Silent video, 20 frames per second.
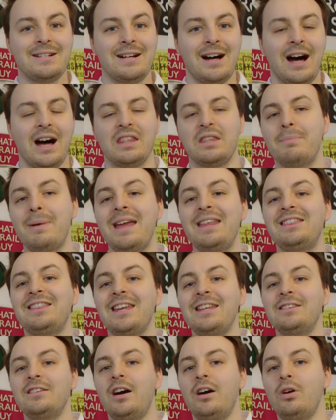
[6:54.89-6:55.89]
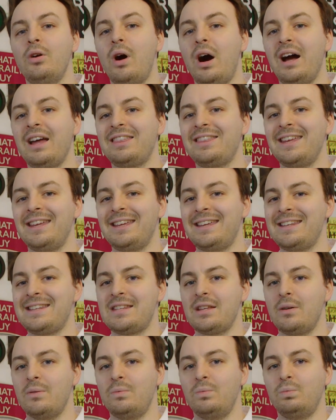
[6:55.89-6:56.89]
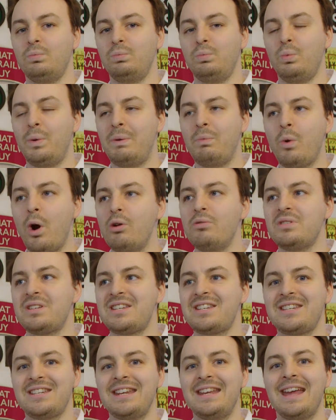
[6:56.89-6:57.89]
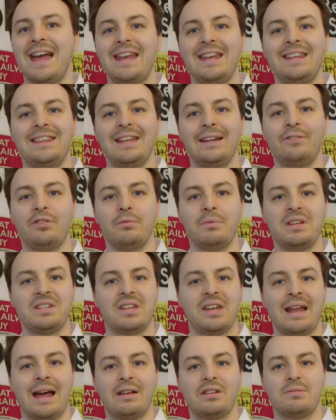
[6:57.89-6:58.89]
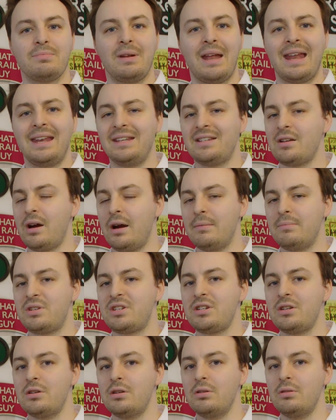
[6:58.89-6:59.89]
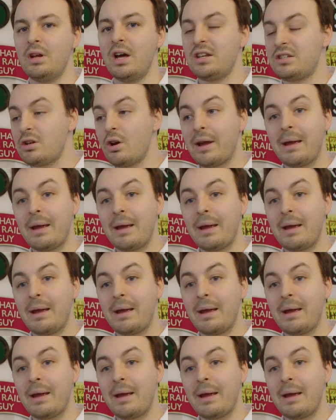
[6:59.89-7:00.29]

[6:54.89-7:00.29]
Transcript: The main thing, though, I think, is that we won't see anything from this announcement anytime soon. Don't